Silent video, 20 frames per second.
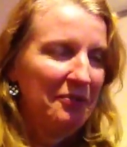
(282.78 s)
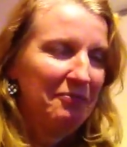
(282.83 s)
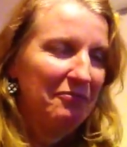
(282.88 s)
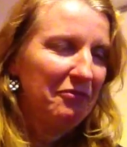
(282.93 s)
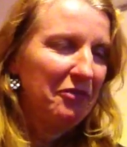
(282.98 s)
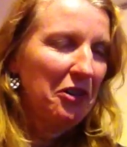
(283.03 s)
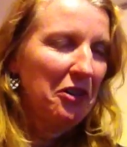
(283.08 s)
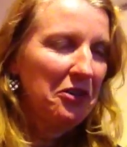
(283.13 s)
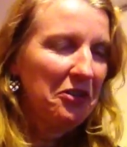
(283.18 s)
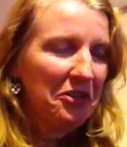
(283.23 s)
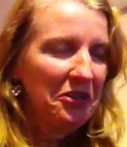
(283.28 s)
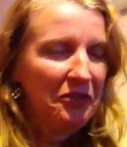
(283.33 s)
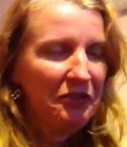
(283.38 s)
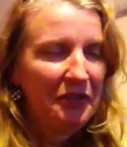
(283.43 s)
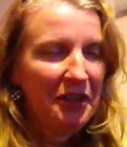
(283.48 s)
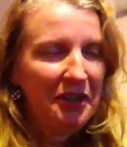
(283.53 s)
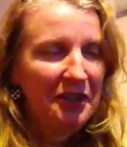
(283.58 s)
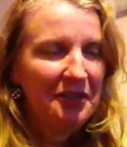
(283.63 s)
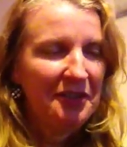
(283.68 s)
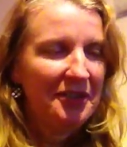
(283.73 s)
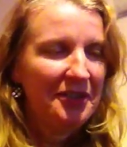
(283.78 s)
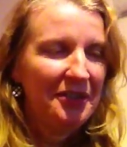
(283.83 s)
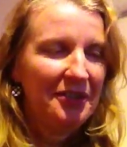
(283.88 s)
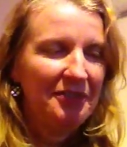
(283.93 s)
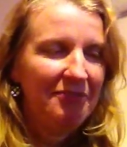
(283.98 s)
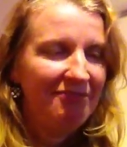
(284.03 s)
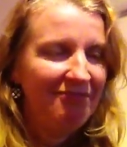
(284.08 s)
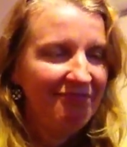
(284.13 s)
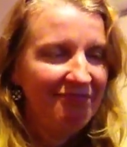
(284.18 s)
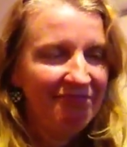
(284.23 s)
Rock, folk,
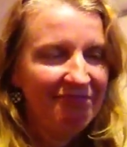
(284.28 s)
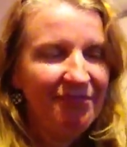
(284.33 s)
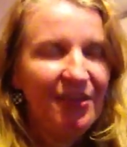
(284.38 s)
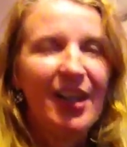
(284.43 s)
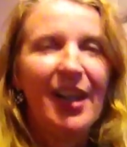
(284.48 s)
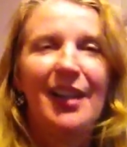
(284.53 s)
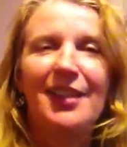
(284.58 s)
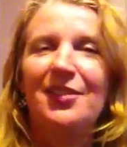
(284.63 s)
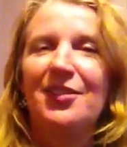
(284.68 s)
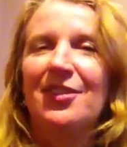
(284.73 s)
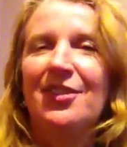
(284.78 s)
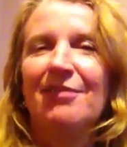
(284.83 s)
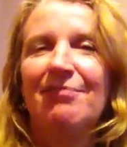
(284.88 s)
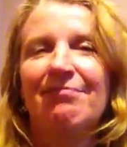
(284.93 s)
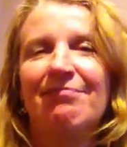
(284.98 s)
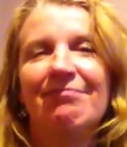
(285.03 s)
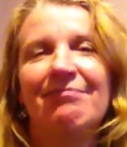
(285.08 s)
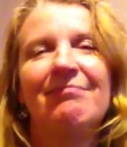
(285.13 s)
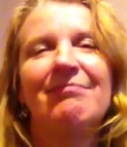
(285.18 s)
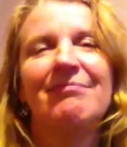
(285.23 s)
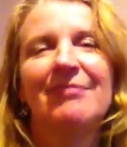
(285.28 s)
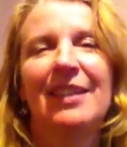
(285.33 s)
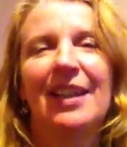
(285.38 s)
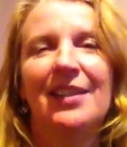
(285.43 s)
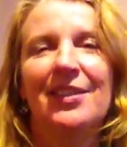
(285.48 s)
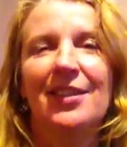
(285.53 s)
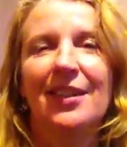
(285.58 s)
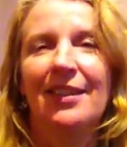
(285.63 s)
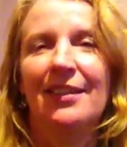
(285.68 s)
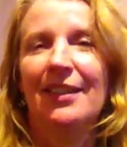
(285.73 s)
jazz,
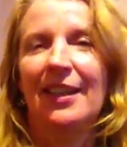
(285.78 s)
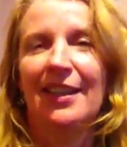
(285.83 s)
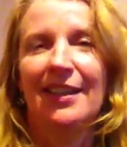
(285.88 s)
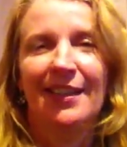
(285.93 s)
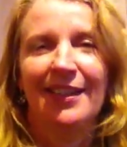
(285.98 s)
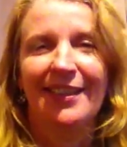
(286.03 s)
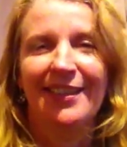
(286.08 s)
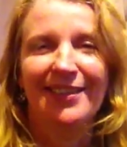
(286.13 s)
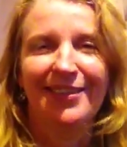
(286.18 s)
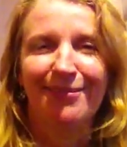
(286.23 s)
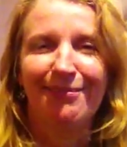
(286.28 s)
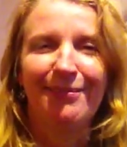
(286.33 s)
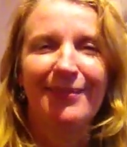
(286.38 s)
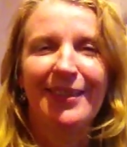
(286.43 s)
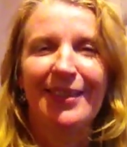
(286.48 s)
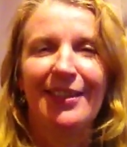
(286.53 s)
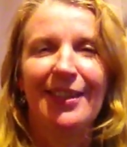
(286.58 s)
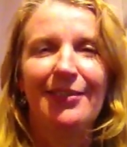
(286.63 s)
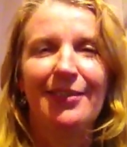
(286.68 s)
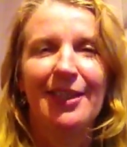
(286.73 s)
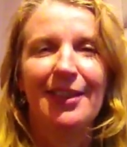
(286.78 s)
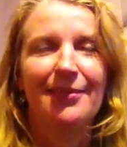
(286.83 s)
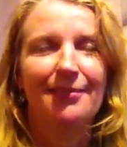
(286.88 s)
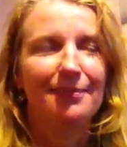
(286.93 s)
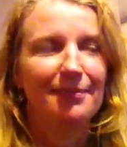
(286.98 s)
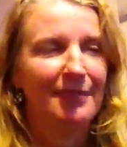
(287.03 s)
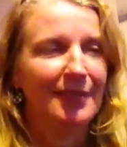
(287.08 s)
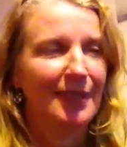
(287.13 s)
classic, anything. I love it.